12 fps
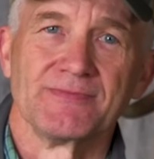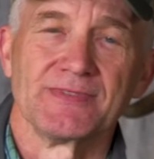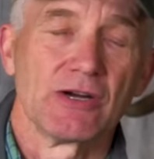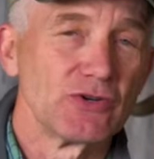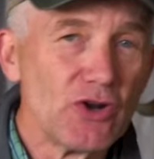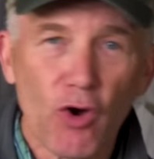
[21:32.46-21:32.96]

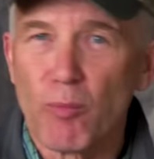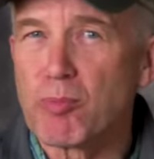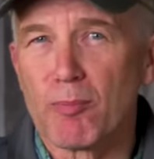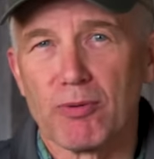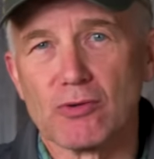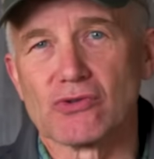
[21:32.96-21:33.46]
Now, no
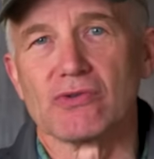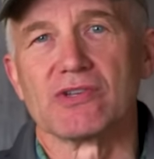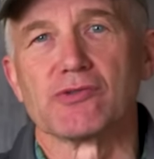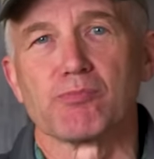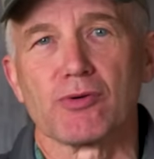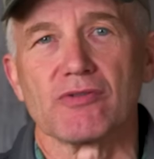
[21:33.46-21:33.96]
proposal
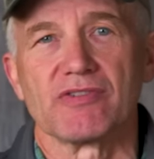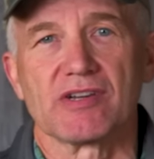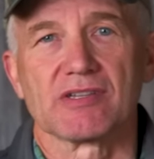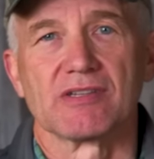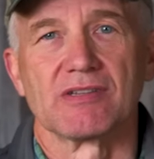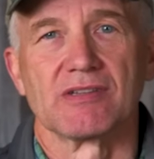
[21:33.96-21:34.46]
is
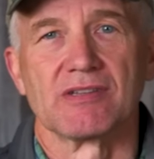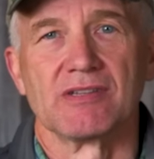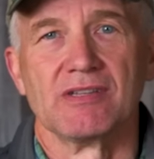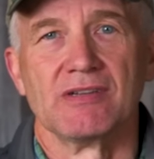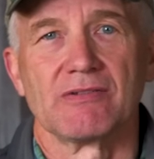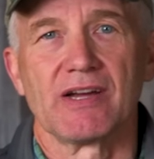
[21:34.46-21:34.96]
perfect,
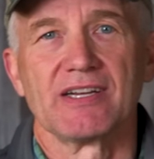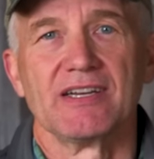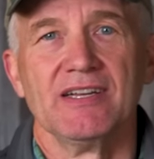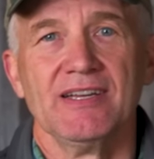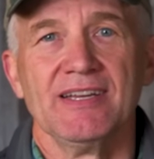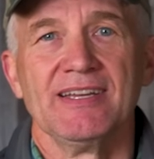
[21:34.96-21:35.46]
right?
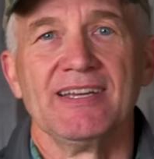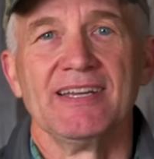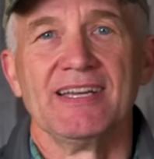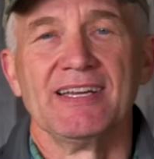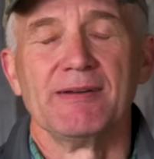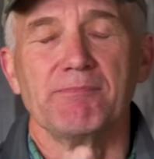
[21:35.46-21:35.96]

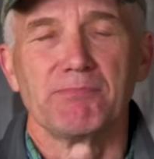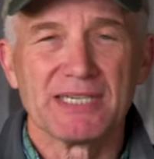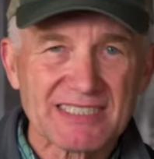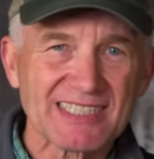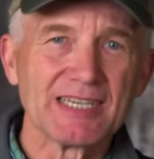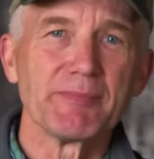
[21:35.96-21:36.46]
But
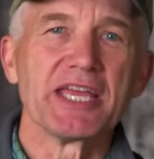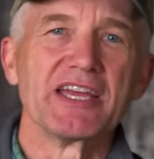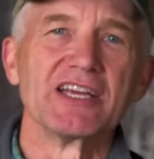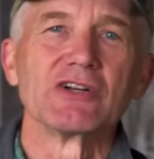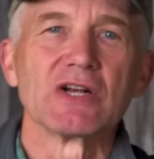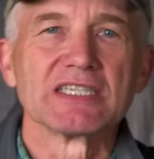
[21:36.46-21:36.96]
it's going to be
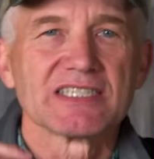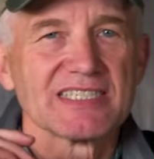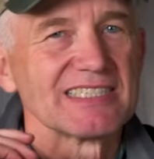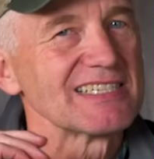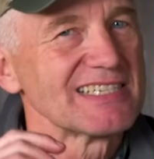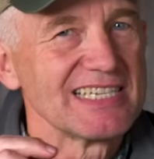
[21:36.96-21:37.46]

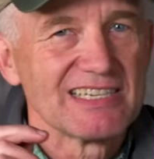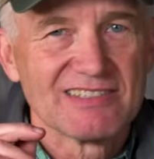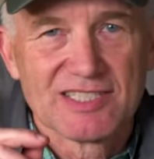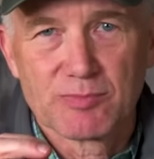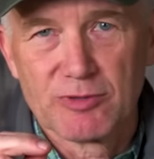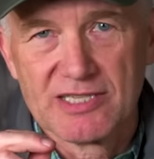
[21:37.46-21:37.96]
interesting to see how
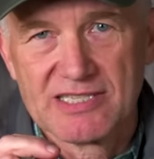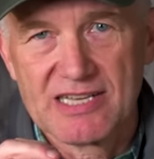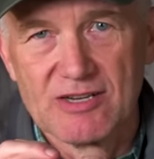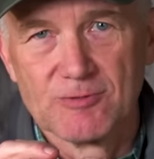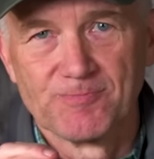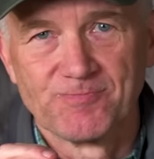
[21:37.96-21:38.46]
this plays
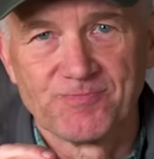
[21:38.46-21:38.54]
out.